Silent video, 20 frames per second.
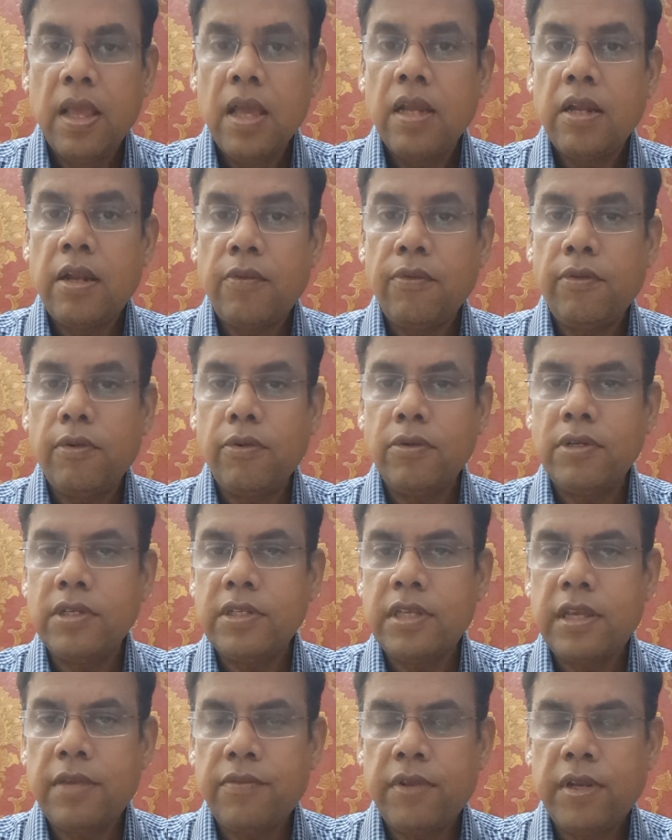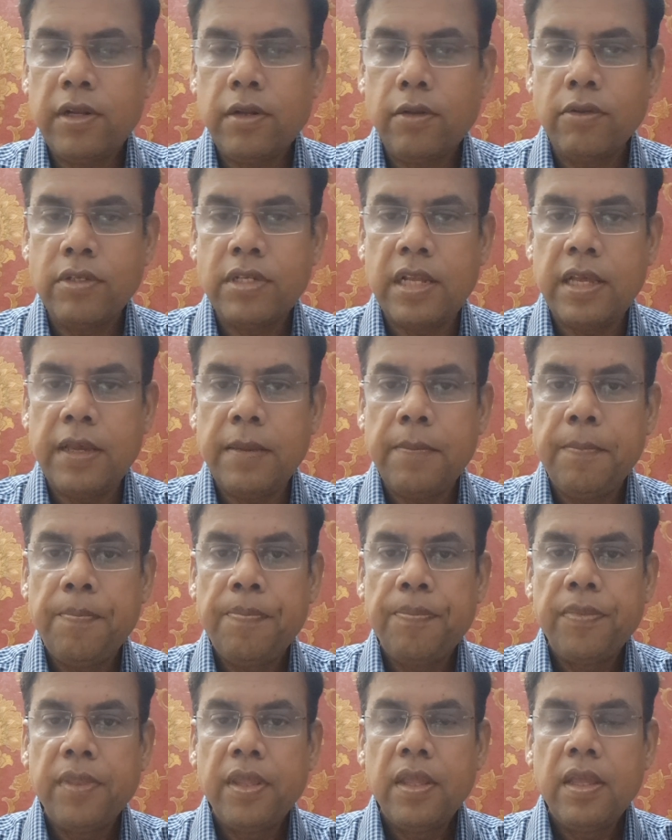Now you'll notice here very closely,
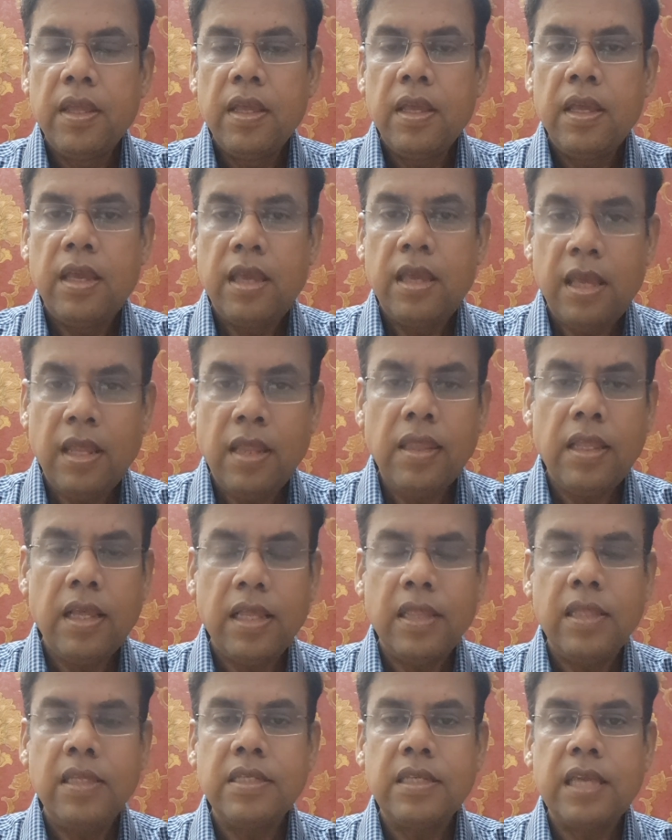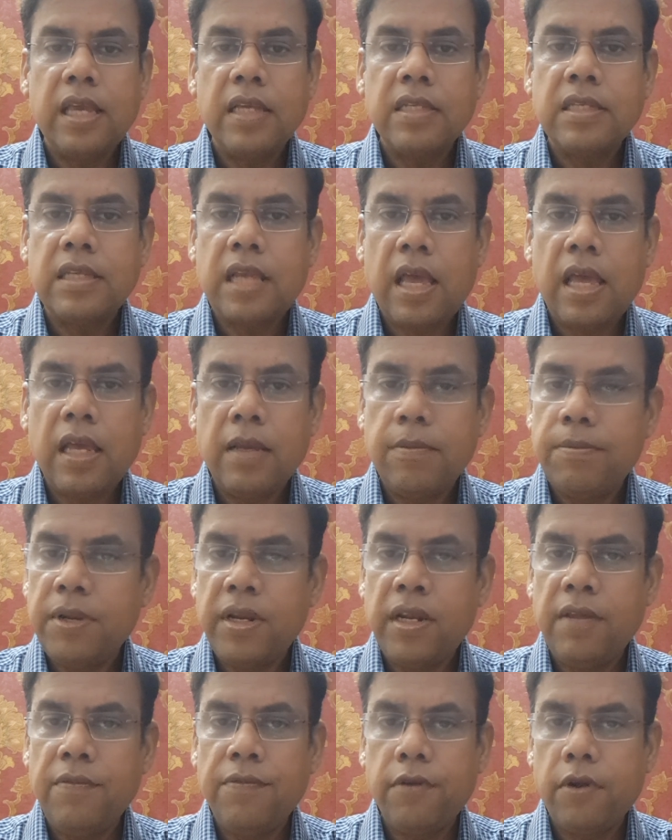in this case, I
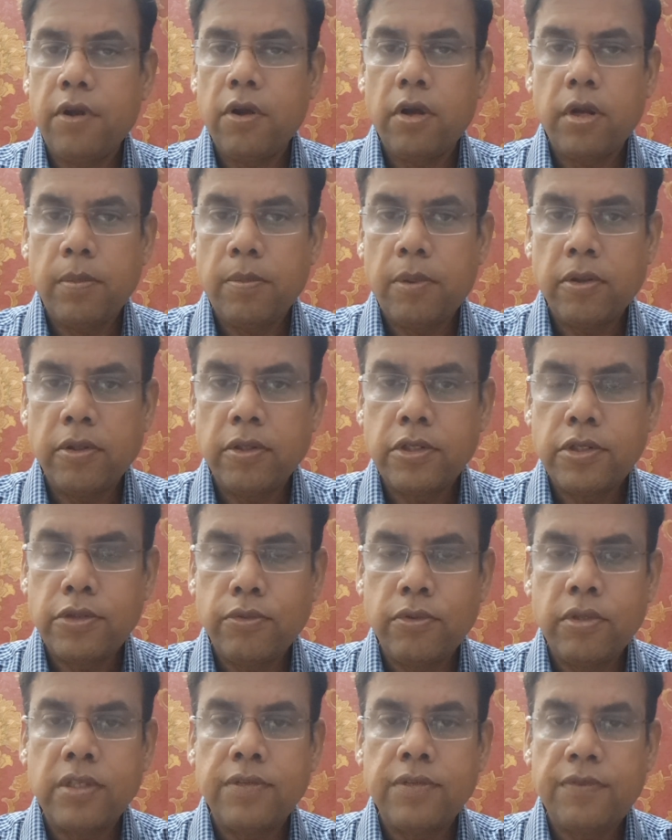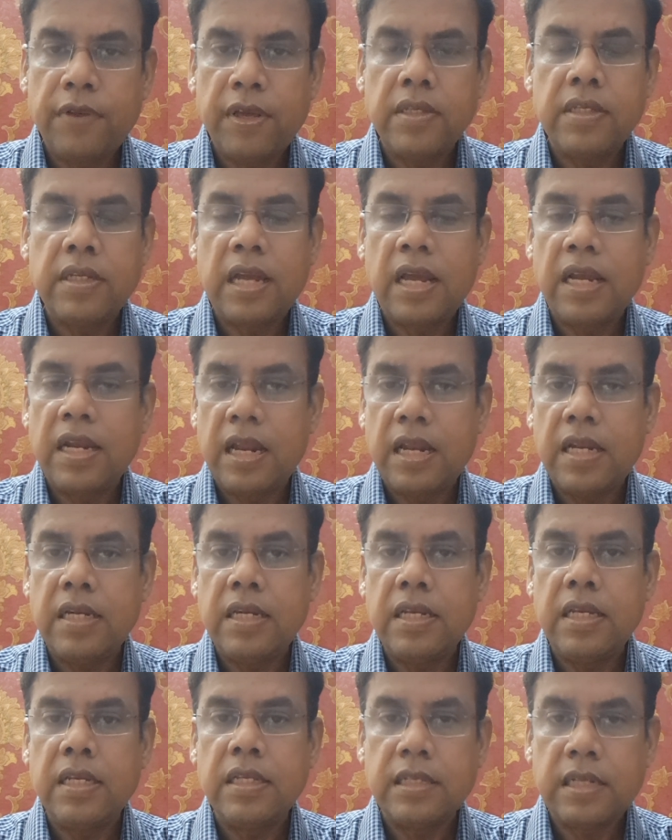completely forgot about the student's face and identity, his